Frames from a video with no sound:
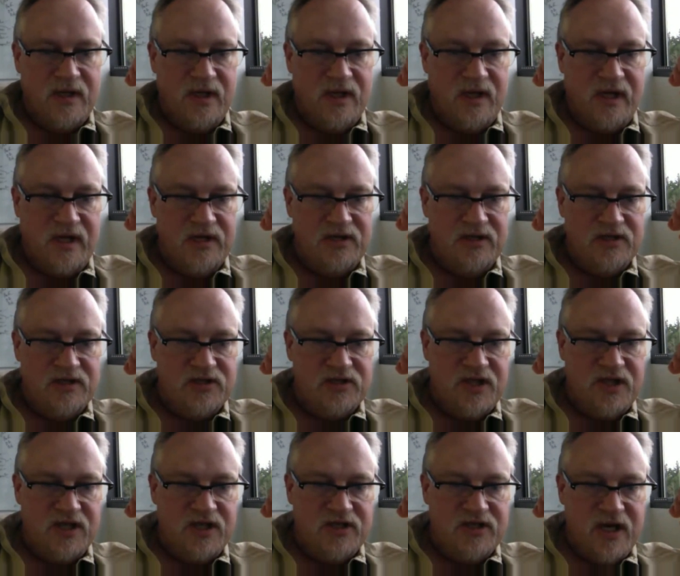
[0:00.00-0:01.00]
and just
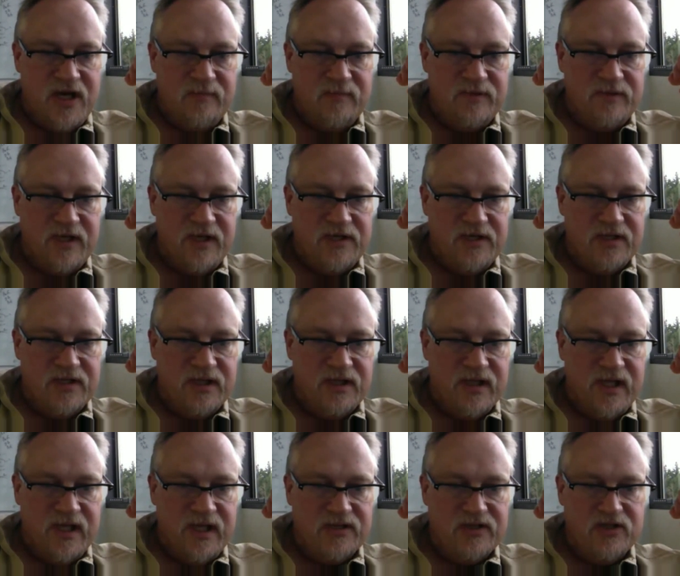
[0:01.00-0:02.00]
change update to
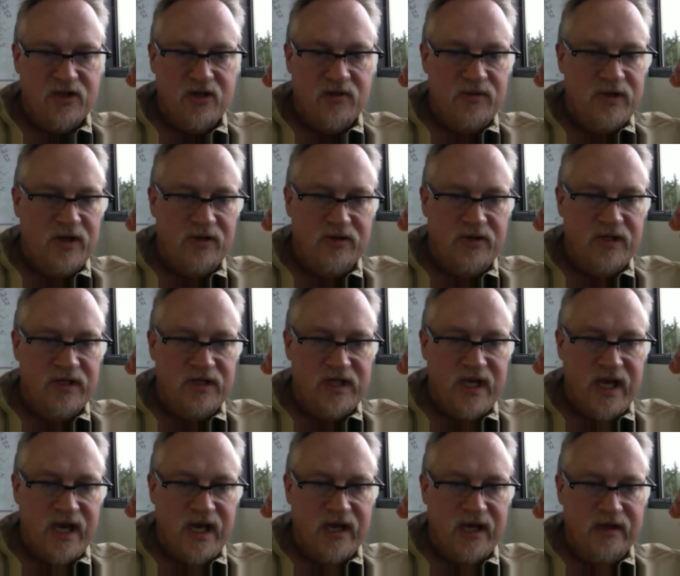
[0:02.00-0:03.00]
list. No, we don't need
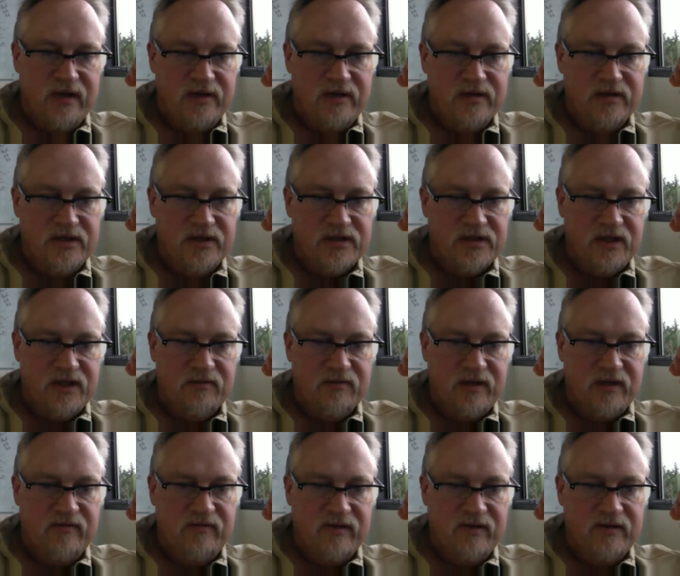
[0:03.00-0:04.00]
that. Just get
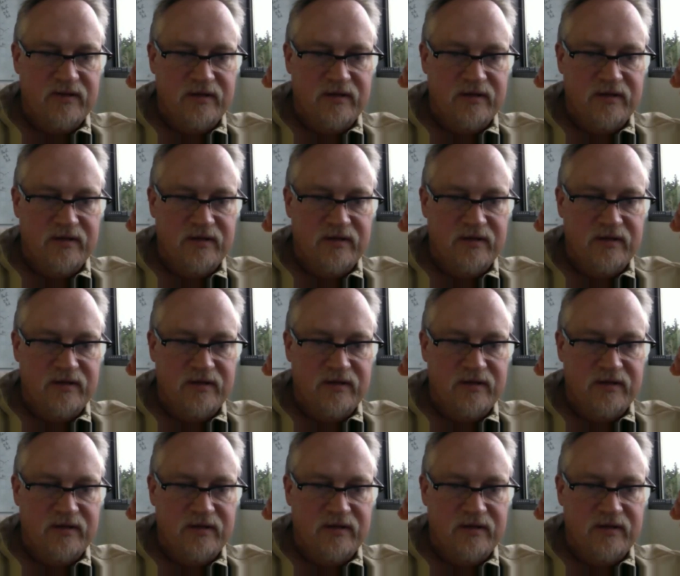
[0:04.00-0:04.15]
rid of it.